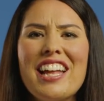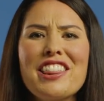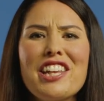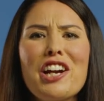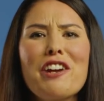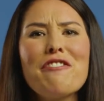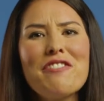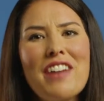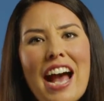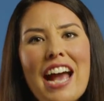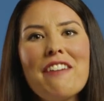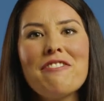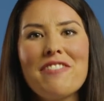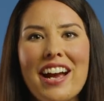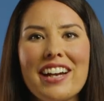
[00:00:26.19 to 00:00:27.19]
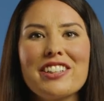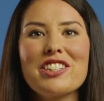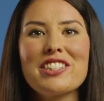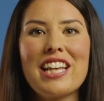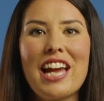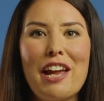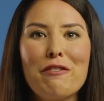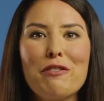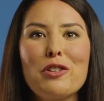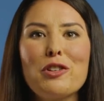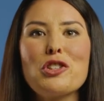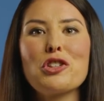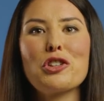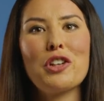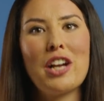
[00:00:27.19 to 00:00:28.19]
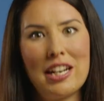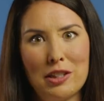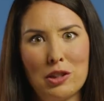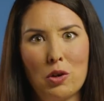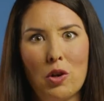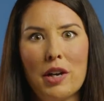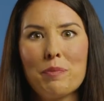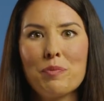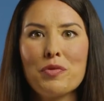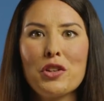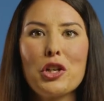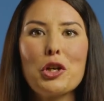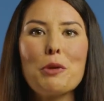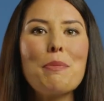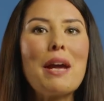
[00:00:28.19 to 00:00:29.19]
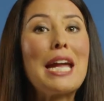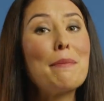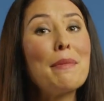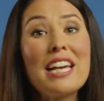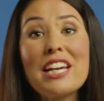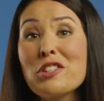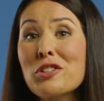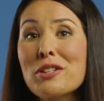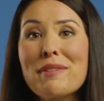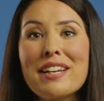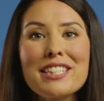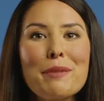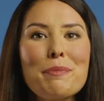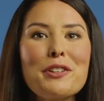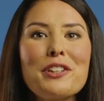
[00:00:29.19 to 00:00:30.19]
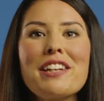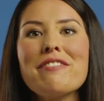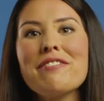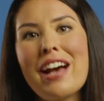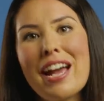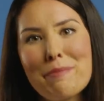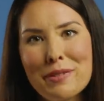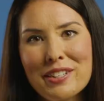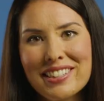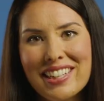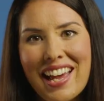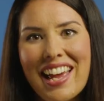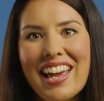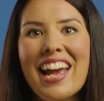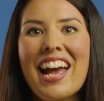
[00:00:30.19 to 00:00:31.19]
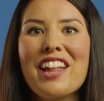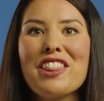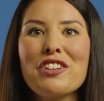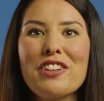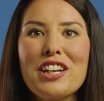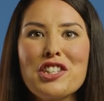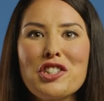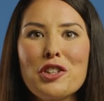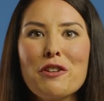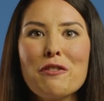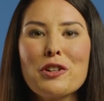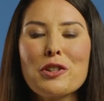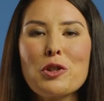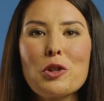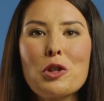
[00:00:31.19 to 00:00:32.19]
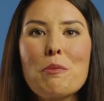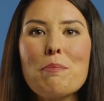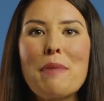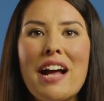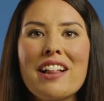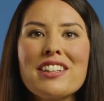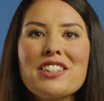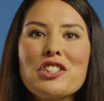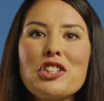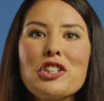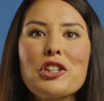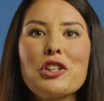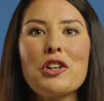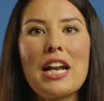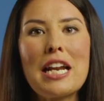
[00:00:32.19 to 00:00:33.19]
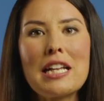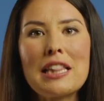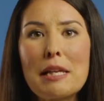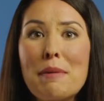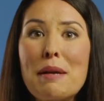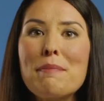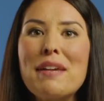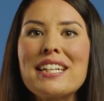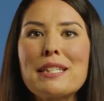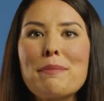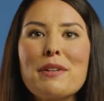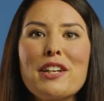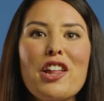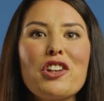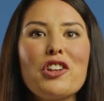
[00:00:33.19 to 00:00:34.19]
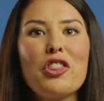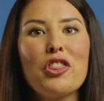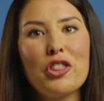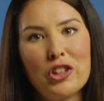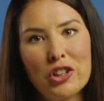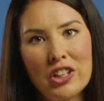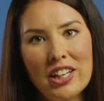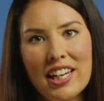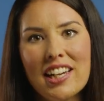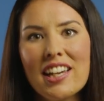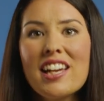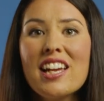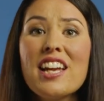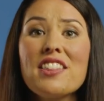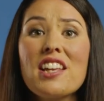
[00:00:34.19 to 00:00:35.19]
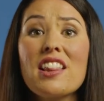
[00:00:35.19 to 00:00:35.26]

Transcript: There are 5 factors that influence your credit score. Your payment history makes up 35%, and the ratio of your total balance to your credit limit makes up another 30%.